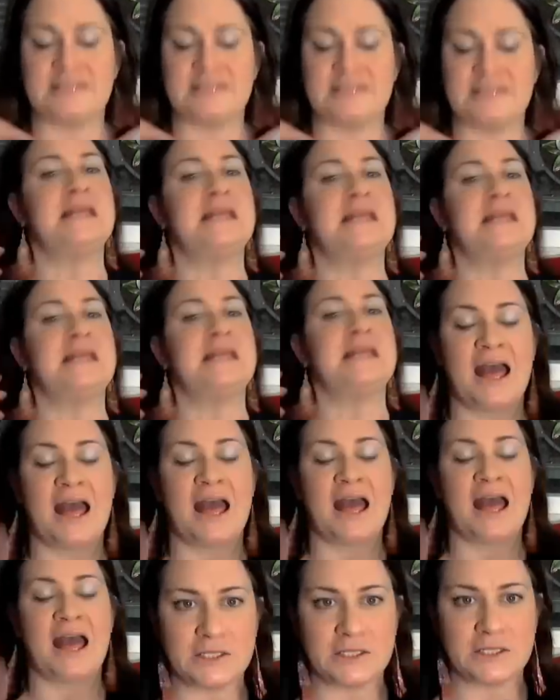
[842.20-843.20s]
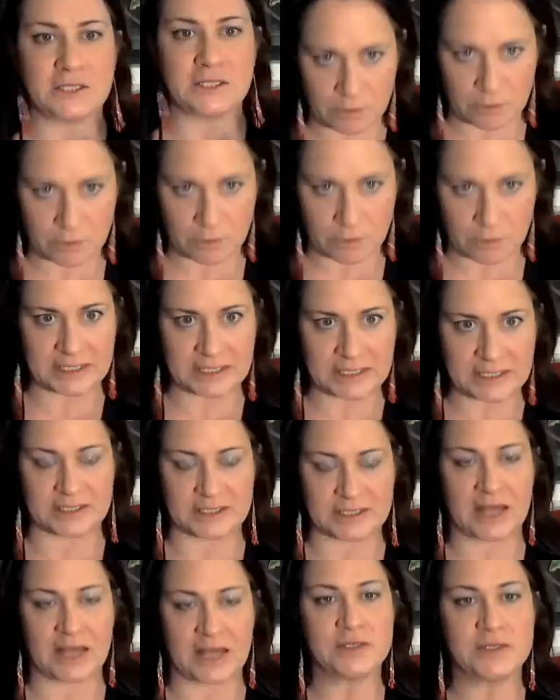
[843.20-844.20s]
habits to repress
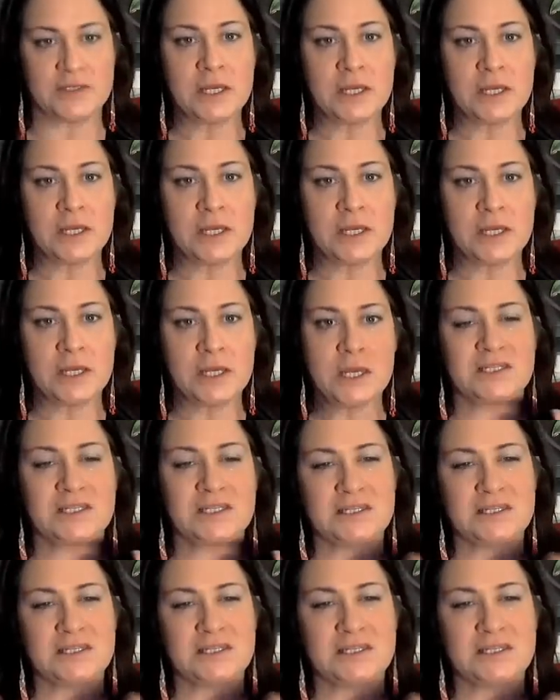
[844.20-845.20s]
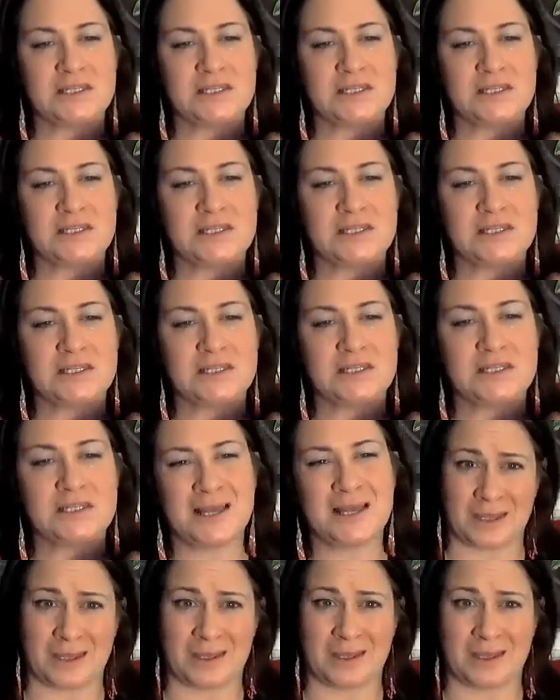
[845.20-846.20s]
ourselves is such a homecoming.
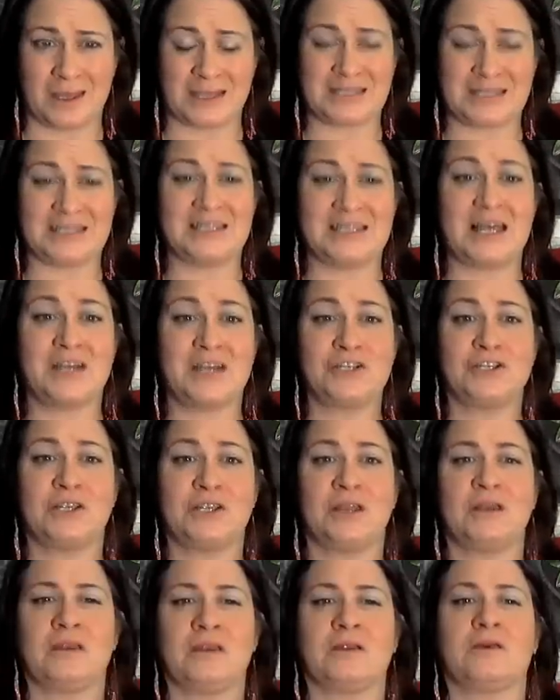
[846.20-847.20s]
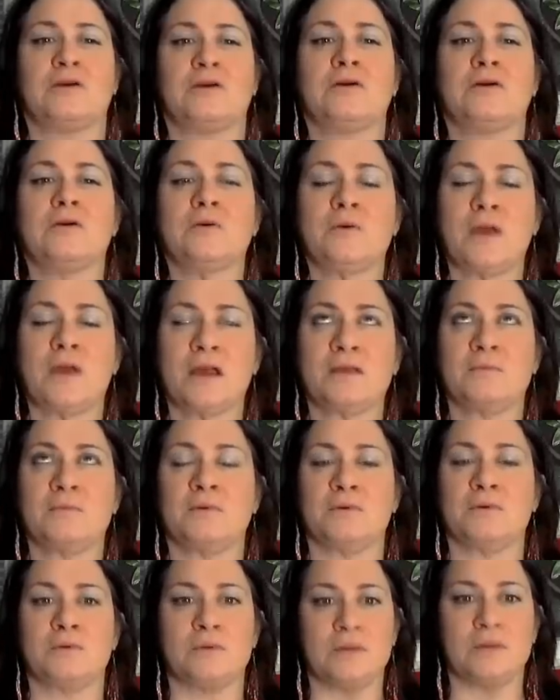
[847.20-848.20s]
It's such an
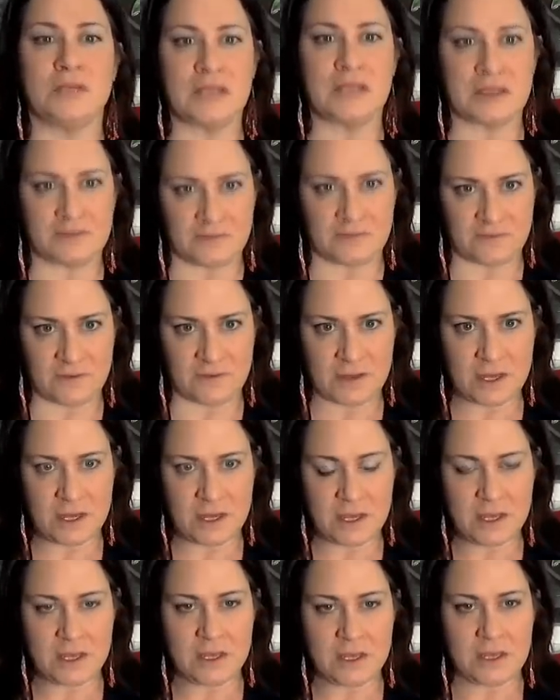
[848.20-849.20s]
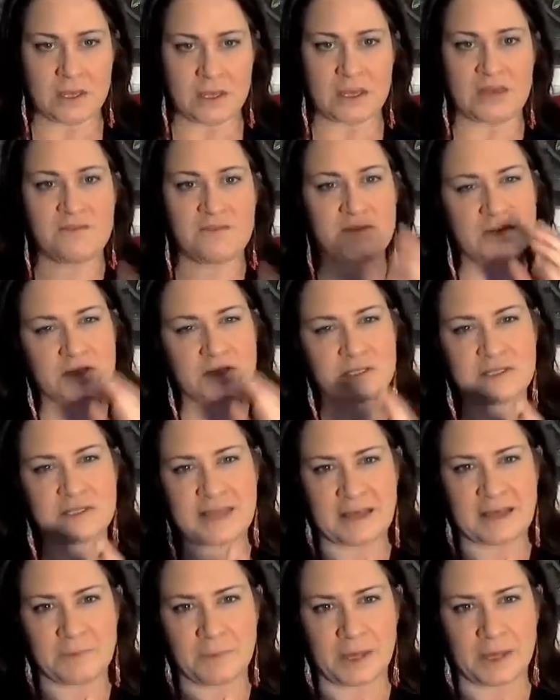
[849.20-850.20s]
incredible relief, even just
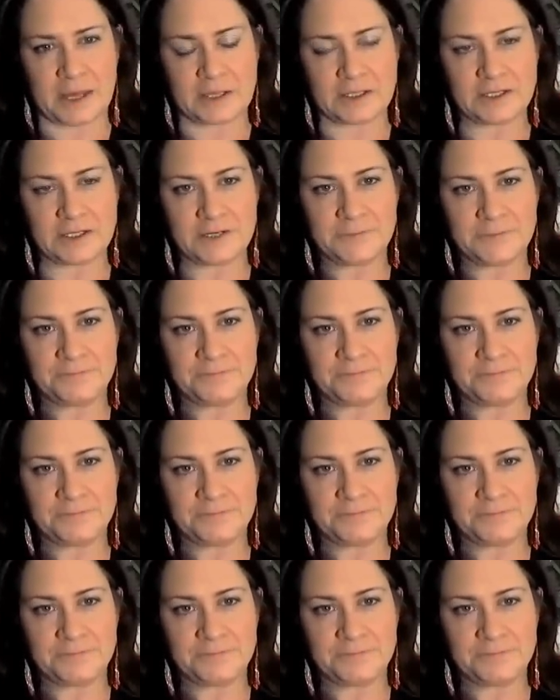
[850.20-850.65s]
that much.